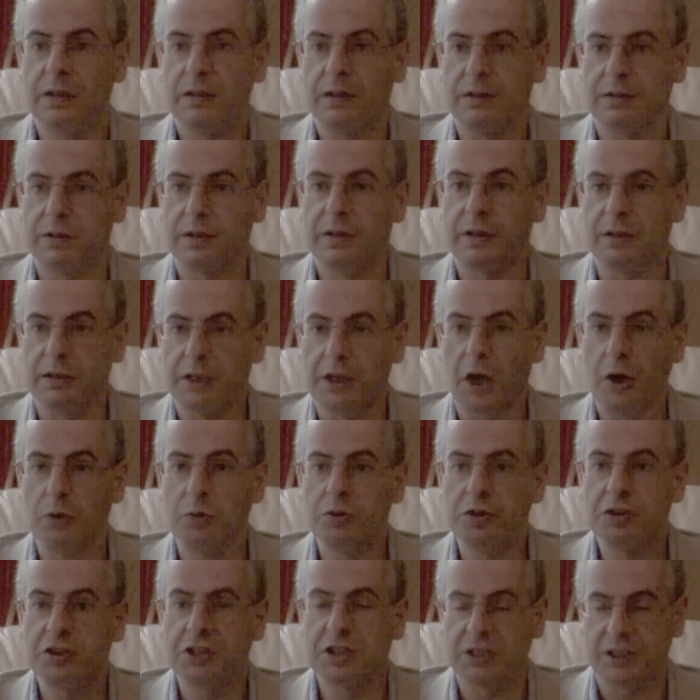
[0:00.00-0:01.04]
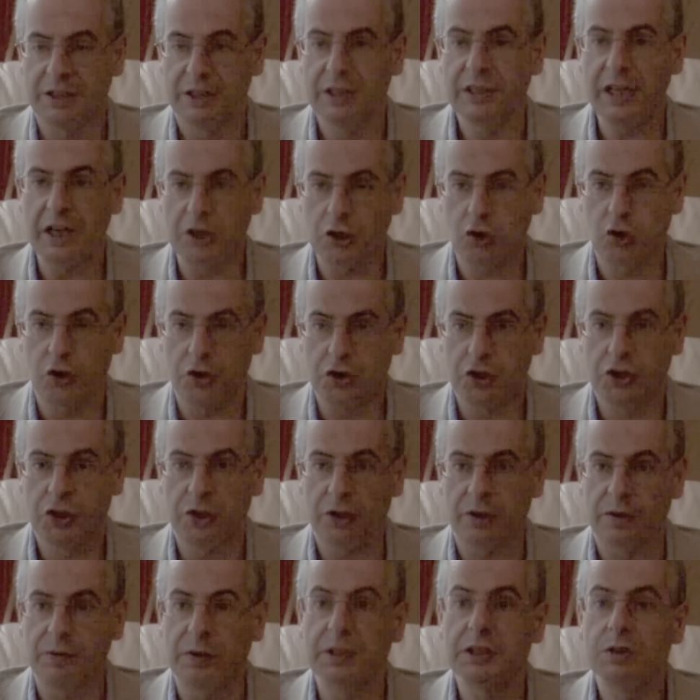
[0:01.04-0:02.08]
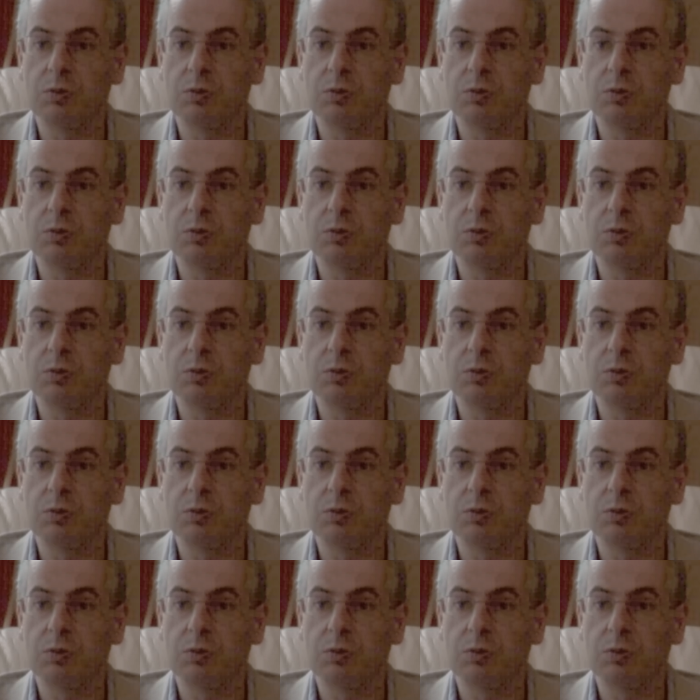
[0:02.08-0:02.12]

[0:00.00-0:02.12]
the ghost literature,